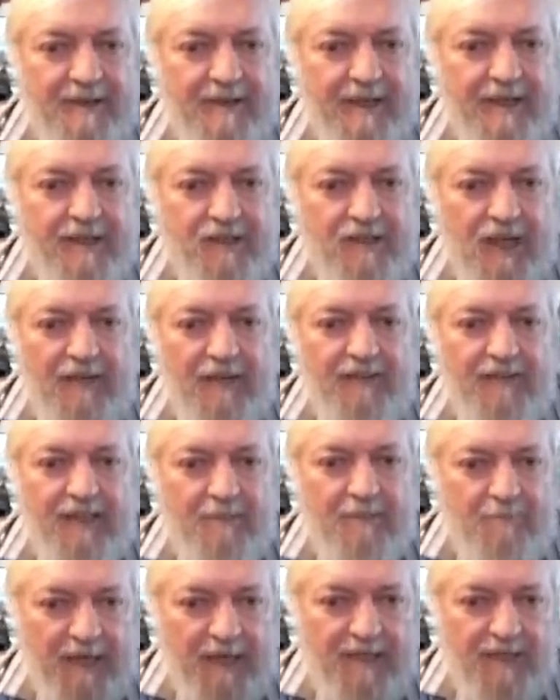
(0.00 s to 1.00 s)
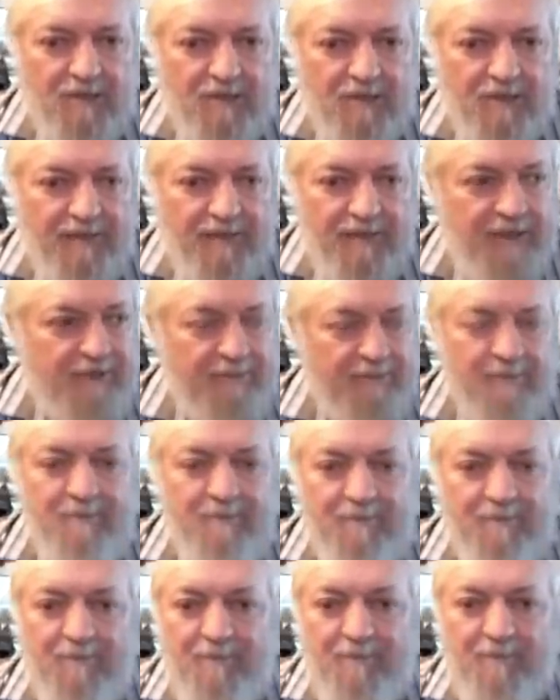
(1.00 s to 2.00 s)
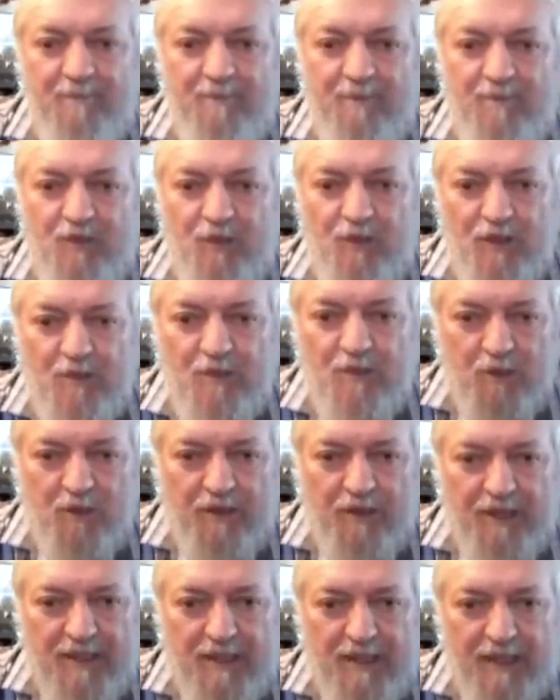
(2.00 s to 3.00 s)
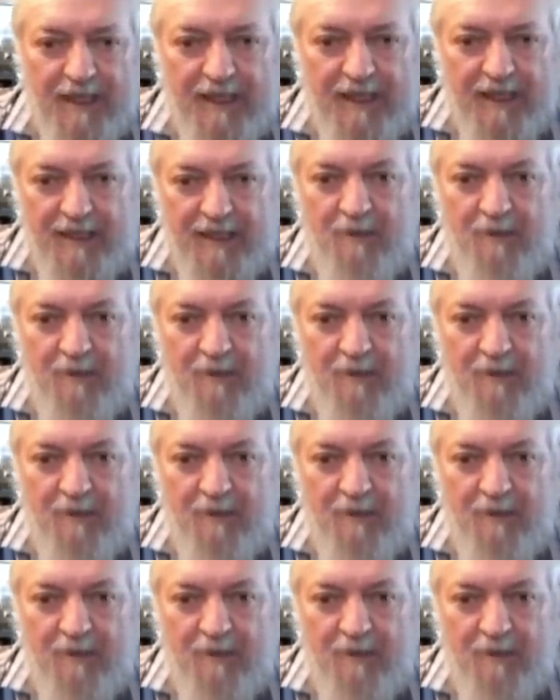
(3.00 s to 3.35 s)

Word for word: than driving a bus or even transport, things like that.